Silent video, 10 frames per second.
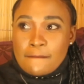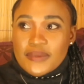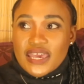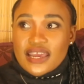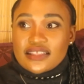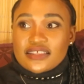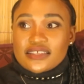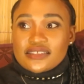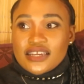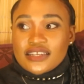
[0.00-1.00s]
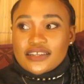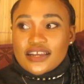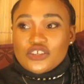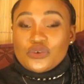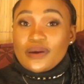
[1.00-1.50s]
and they said
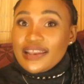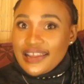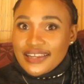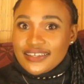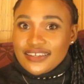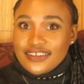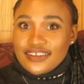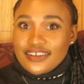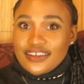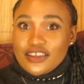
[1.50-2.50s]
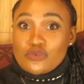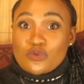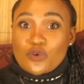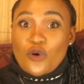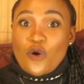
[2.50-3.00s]
you were lucky,
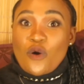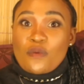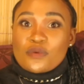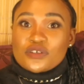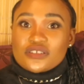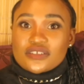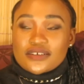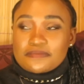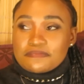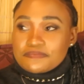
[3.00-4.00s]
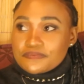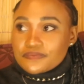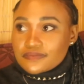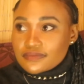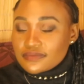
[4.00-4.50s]
you were
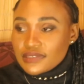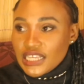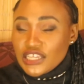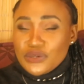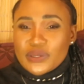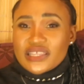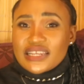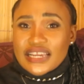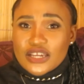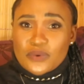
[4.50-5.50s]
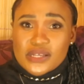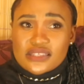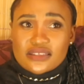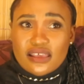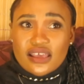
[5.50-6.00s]
the lucky ones.
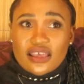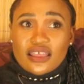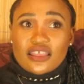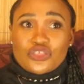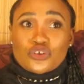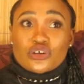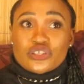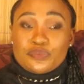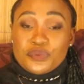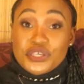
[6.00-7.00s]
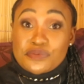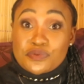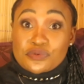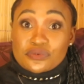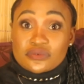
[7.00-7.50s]
Those
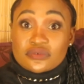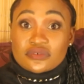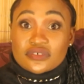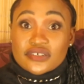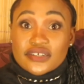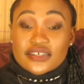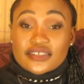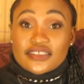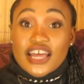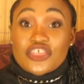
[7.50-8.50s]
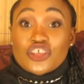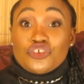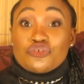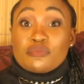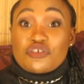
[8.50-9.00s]
people, they're the
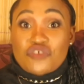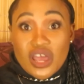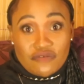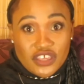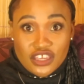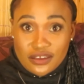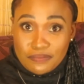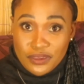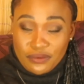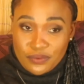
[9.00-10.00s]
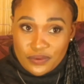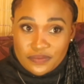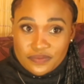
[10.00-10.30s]
human trafficking people.